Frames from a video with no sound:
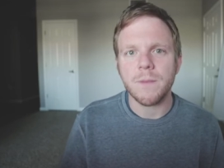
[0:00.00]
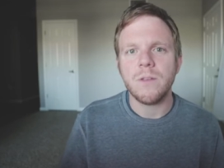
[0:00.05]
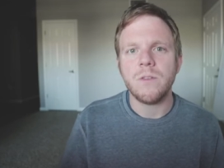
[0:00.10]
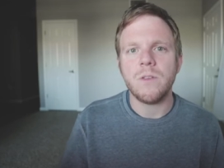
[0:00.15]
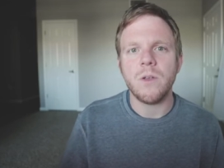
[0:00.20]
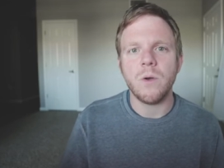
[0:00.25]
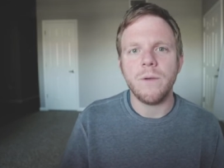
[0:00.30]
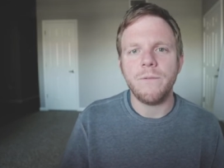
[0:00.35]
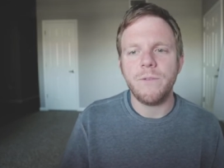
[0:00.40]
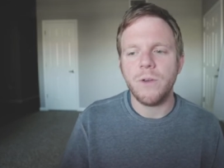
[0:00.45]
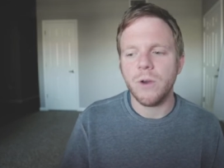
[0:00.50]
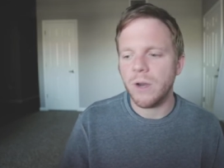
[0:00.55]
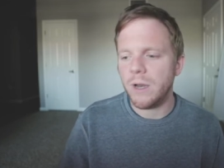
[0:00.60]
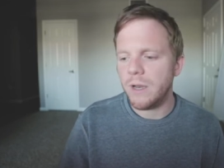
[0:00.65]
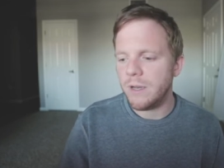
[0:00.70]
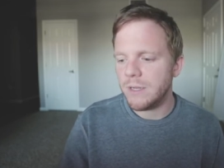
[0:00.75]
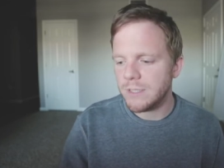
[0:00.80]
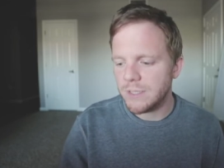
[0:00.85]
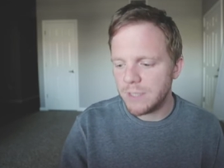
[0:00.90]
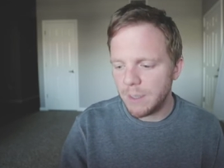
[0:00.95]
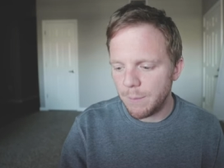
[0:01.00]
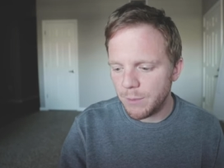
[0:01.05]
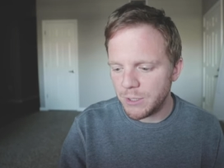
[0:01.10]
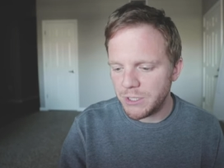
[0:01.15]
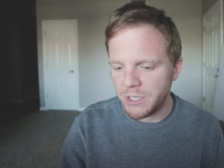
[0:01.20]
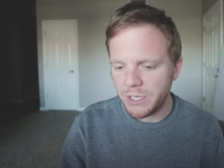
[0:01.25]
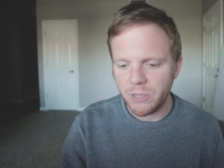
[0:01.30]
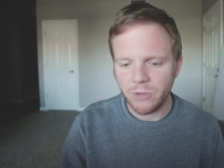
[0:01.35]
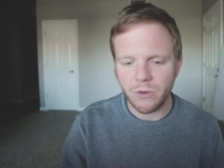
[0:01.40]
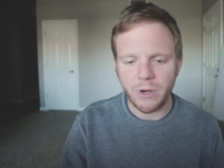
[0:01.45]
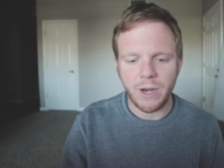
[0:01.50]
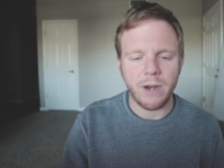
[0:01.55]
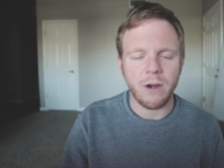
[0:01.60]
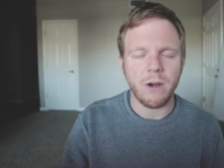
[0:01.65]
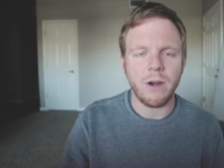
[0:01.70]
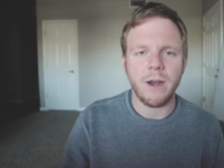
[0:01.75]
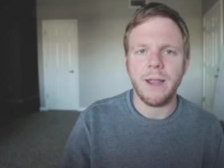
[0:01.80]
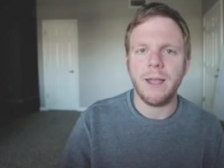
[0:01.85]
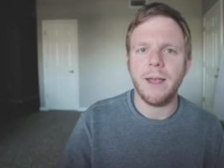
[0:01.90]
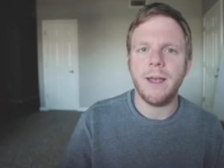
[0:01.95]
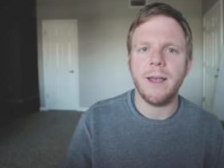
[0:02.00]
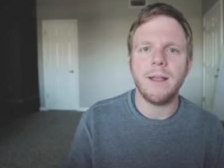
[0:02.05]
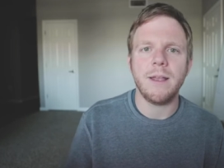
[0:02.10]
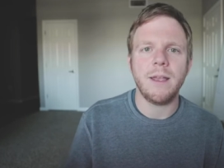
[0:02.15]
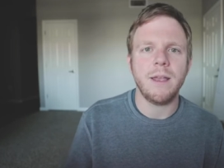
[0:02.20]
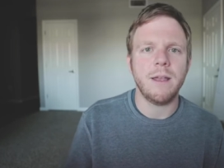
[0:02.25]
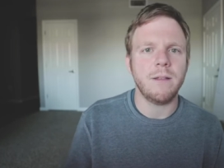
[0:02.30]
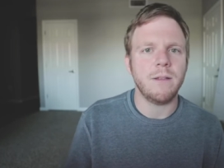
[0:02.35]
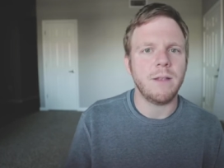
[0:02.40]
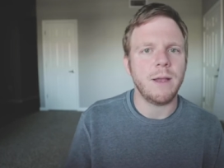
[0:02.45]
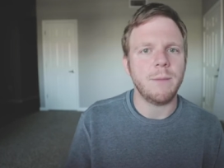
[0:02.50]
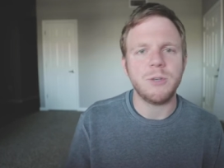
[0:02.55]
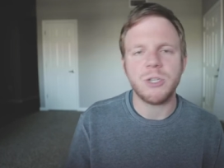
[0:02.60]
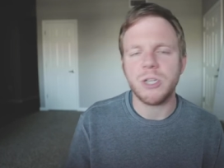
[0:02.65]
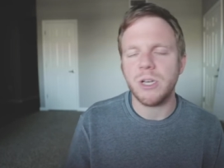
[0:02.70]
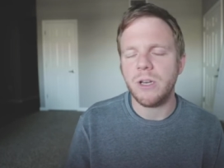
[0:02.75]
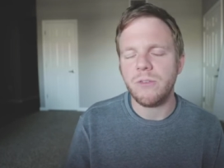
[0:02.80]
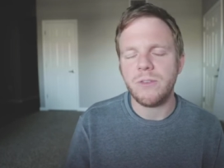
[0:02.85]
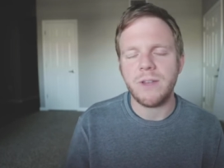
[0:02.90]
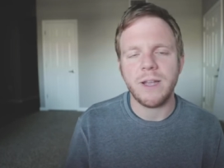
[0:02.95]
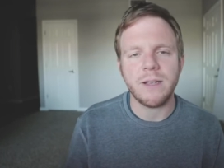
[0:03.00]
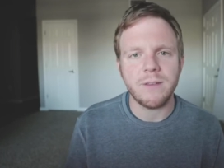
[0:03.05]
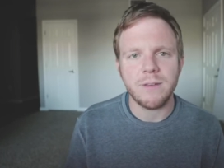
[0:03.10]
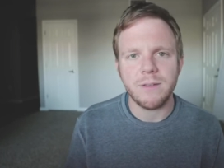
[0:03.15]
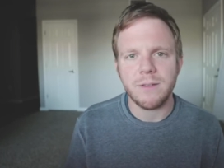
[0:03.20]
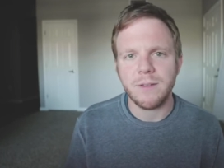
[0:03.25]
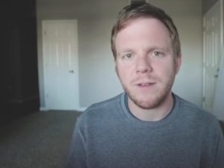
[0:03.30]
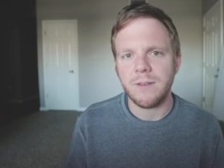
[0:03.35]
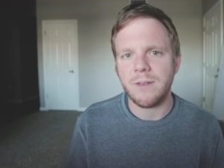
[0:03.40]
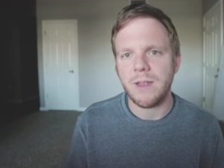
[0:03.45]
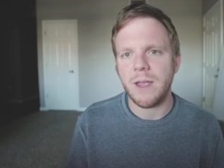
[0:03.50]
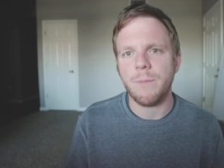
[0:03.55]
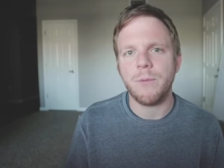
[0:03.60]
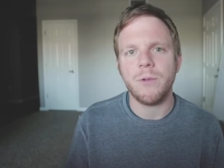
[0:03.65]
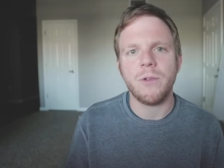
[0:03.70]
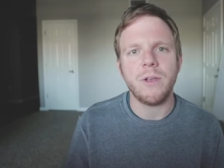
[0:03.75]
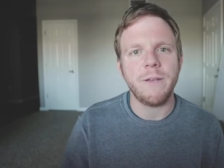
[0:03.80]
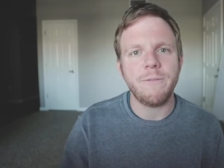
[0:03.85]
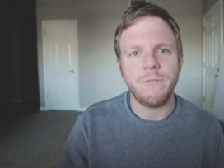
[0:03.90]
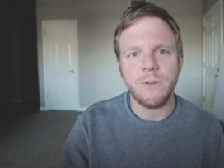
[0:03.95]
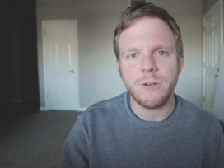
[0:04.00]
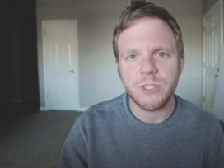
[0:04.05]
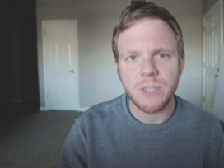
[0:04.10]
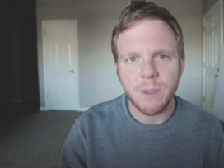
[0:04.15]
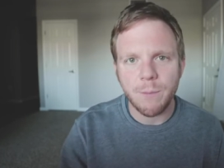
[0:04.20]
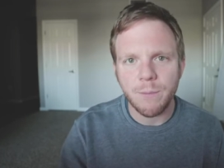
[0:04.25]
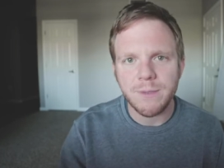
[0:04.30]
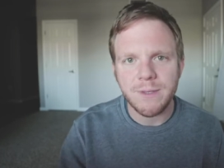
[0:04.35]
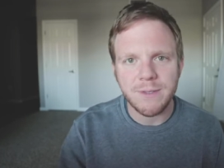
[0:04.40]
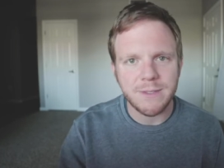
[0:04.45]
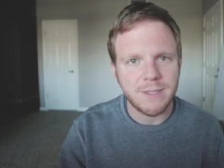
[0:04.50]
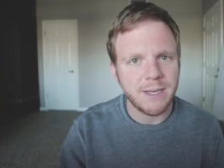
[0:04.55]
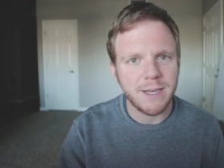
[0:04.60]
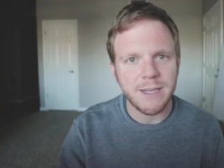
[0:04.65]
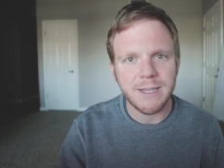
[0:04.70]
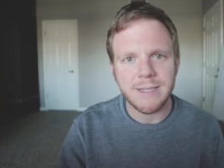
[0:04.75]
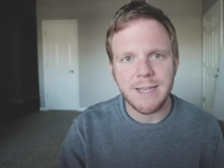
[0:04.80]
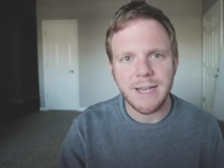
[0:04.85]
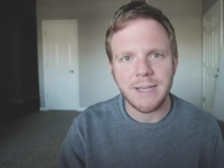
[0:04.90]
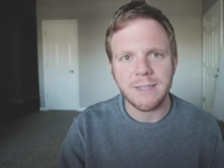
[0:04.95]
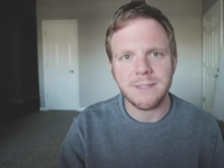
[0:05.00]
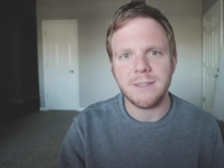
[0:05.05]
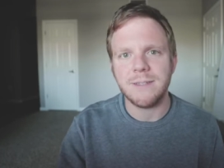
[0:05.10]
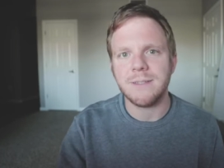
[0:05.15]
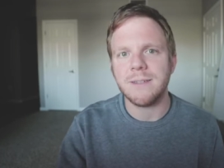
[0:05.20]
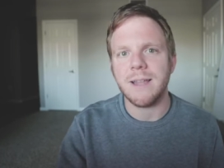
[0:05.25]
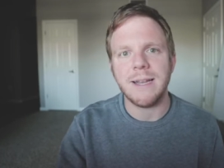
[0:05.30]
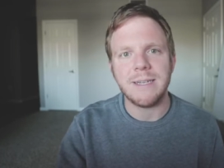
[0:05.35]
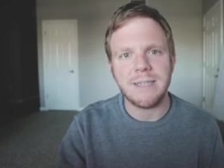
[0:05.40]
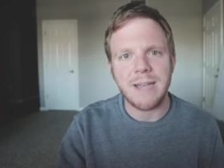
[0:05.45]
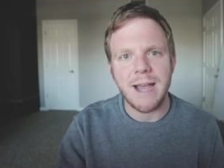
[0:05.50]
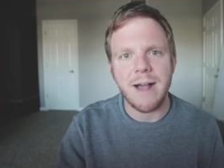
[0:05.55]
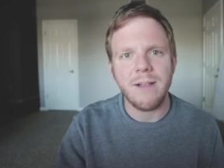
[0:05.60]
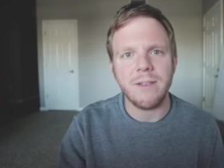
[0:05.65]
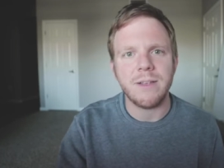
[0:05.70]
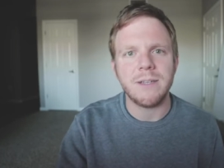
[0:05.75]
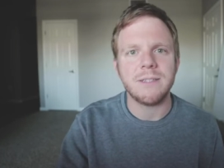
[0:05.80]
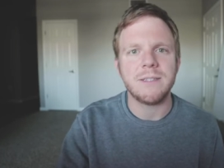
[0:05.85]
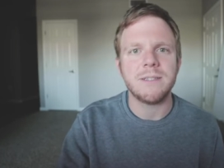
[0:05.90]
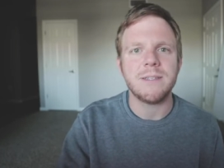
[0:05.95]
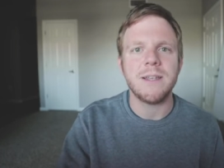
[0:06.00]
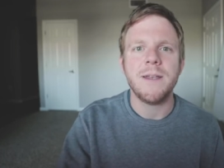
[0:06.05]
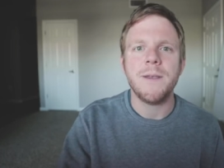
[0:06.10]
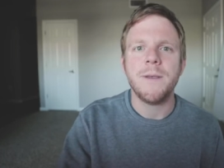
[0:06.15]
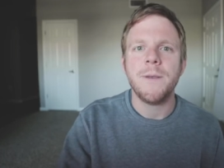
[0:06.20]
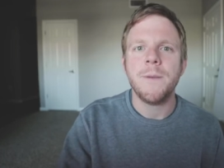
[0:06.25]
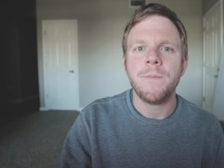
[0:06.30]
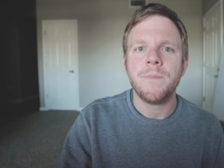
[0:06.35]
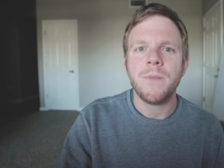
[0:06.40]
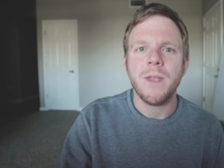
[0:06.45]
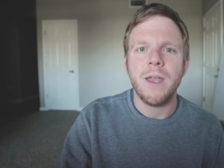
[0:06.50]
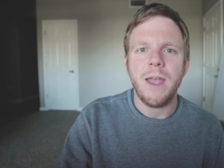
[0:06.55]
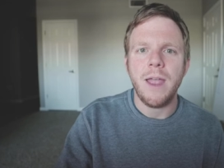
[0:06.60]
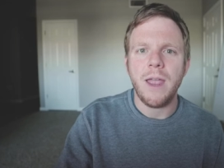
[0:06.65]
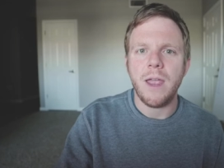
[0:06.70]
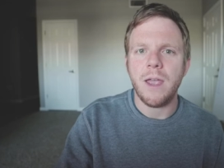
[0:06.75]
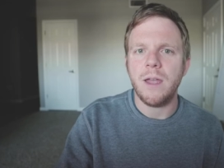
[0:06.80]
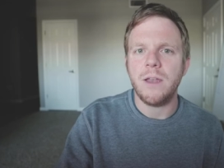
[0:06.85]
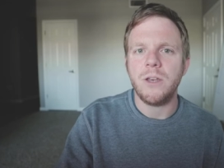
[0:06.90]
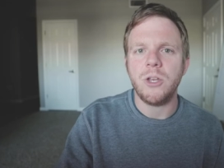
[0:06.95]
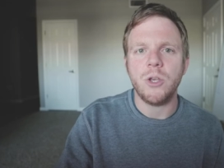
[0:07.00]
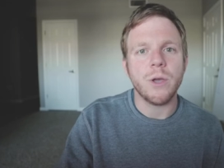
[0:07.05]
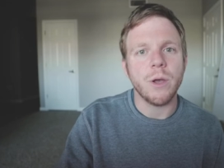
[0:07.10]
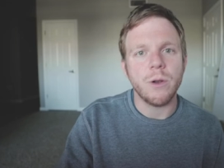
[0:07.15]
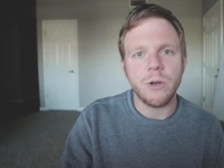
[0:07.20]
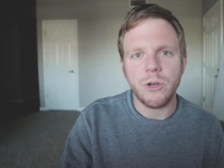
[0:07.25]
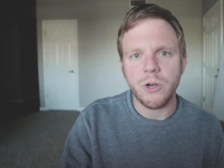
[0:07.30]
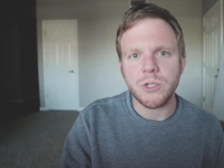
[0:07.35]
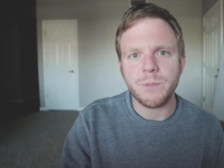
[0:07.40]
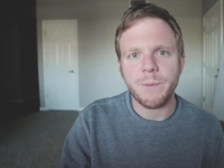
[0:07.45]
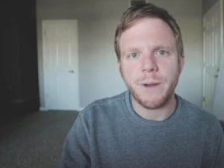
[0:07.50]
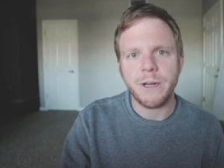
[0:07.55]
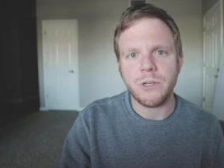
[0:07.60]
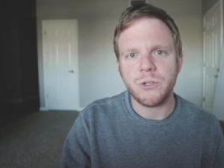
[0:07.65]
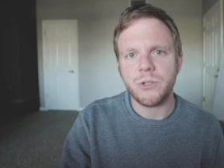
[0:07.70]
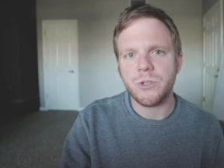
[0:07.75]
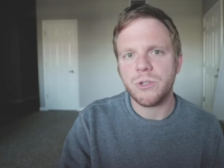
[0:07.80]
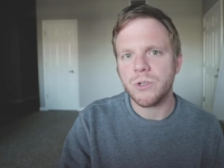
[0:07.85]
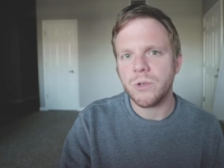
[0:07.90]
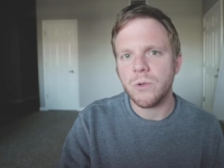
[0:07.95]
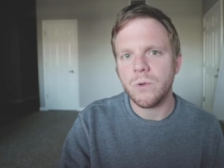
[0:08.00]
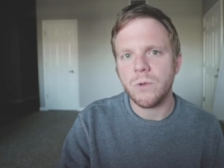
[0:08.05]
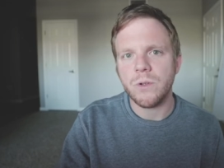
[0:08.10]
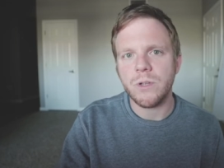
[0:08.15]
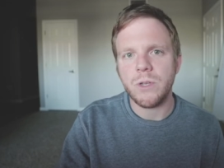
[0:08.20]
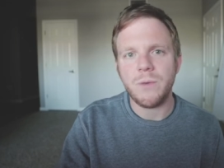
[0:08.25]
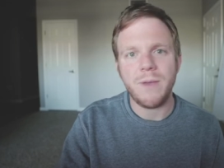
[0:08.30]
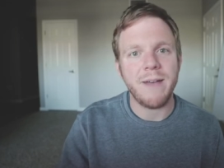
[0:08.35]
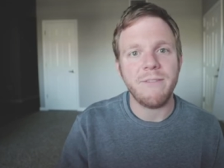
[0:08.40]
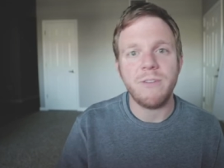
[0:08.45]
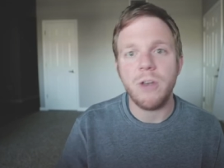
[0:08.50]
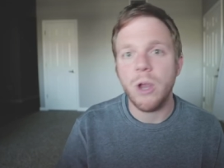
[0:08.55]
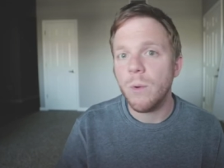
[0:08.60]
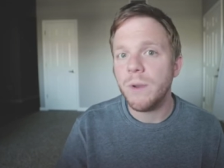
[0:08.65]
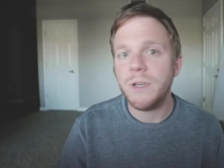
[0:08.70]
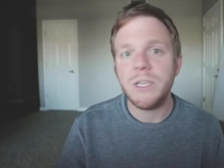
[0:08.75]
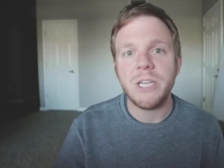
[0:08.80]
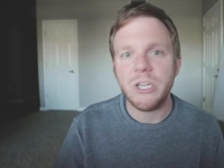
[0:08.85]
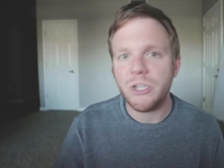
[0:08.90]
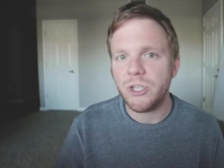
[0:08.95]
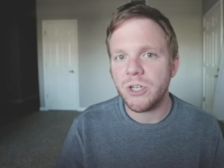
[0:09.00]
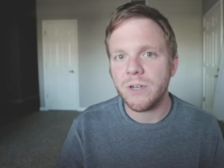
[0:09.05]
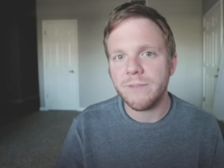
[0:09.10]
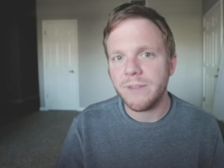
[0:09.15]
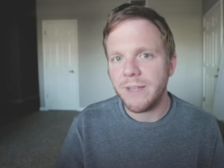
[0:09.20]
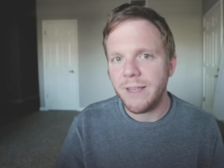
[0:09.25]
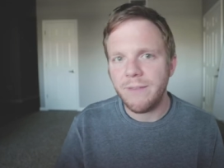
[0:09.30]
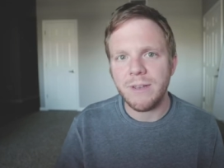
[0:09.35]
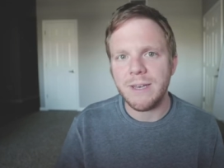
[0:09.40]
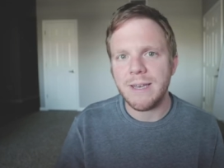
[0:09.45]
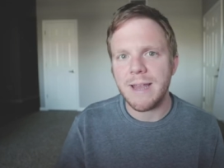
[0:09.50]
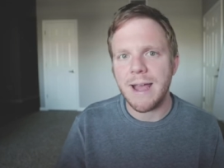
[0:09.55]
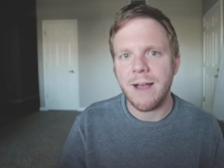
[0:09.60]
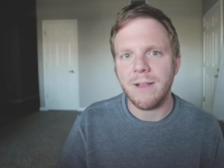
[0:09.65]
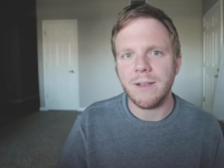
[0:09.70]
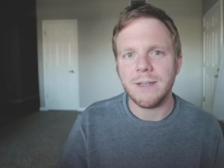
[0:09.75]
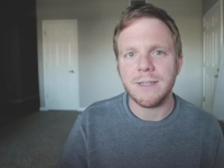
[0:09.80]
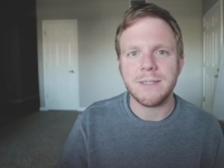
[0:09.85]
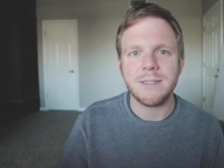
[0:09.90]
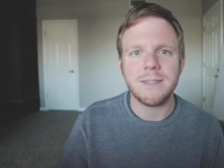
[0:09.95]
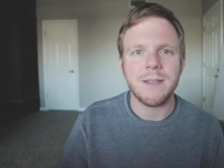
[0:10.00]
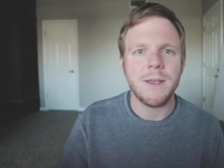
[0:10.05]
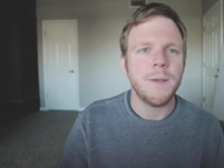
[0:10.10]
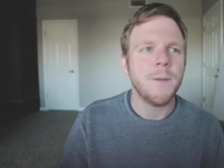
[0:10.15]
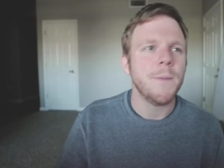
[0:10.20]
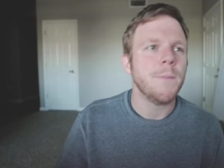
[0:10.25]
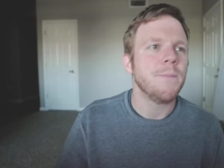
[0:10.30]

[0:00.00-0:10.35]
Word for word: So if you're in some particular area, I'm just gonna use Texas as an example, if you're some city in Texas like Dallas, and you go to nurse practitioner school and you have no intention of leaving Dallas,